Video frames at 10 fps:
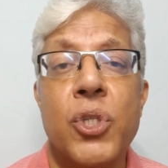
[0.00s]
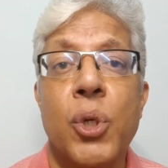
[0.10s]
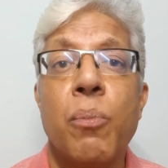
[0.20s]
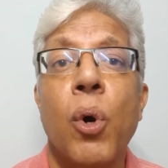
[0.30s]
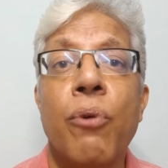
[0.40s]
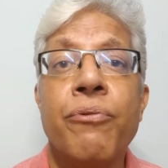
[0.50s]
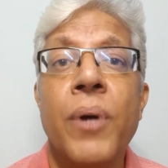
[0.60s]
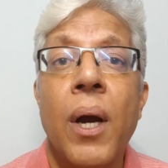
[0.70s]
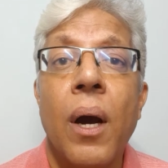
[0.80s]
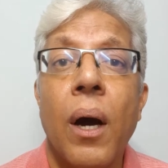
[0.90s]
Dubov
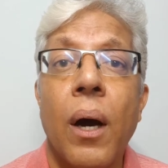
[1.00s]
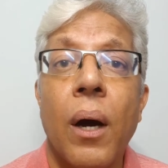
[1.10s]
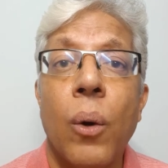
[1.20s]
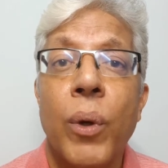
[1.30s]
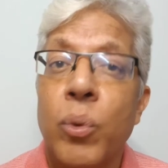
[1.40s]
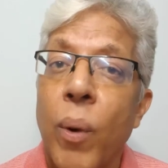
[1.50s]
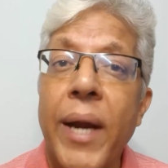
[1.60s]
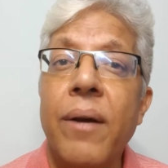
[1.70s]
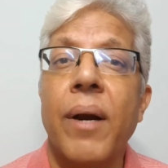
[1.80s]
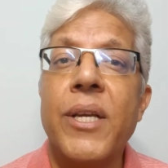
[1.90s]
with
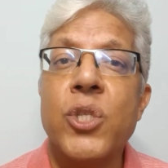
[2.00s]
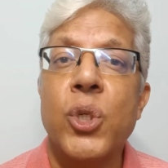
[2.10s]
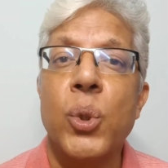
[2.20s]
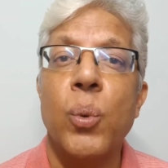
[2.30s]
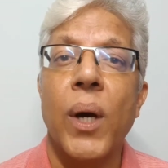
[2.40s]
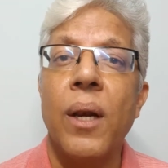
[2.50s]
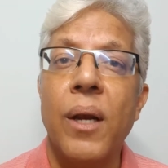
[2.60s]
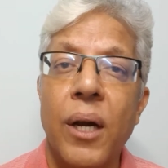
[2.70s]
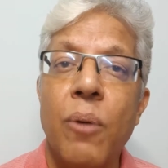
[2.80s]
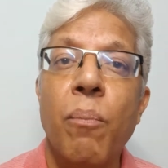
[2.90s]
white tries to do a
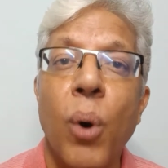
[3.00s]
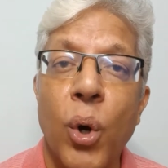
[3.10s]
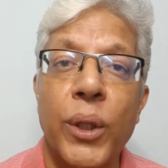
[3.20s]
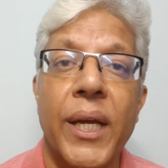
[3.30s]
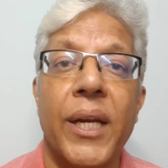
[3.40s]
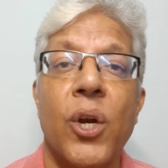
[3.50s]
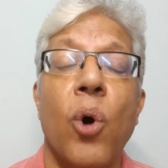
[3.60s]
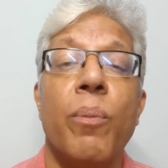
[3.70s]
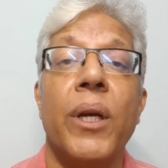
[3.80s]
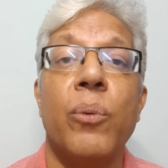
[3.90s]
little more than he
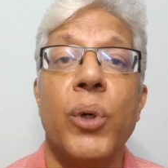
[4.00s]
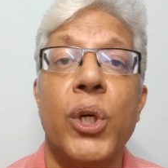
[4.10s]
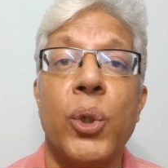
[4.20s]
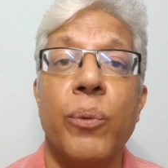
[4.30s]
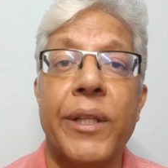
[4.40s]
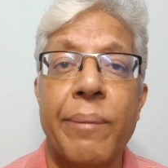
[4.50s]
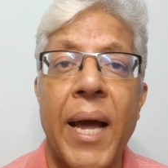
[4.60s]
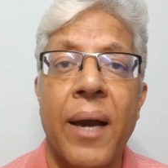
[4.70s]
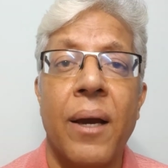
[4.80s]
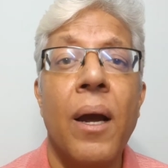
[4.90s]
normally would do with
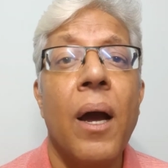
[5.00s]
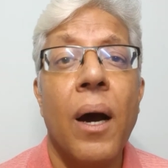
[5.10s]
black.